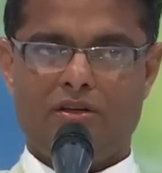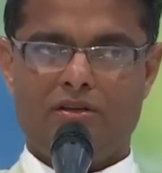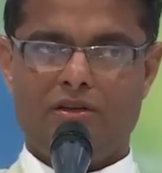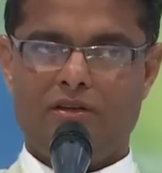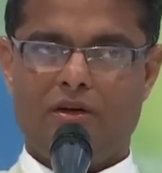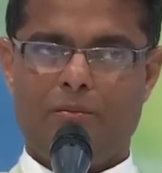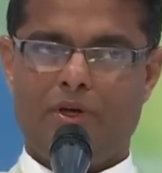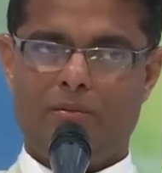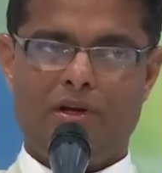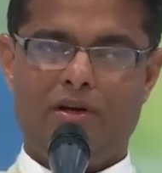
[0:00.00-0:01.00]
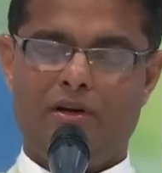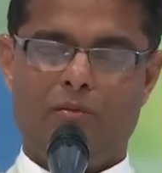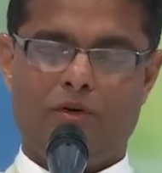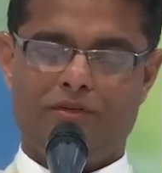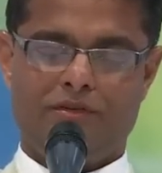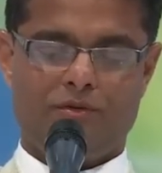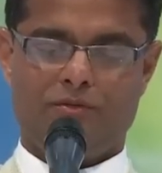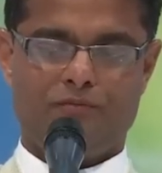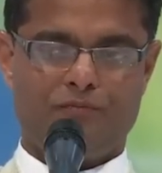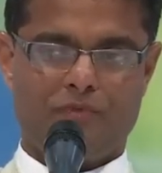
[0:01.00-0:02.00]
These are maybe little
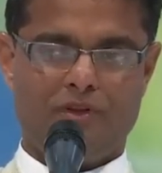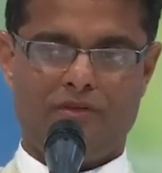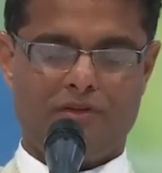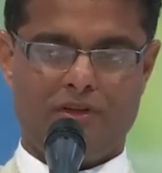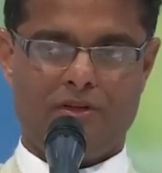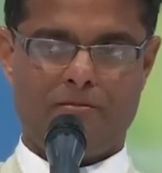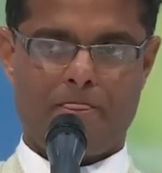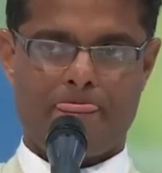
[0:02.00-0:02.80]
positive, these three.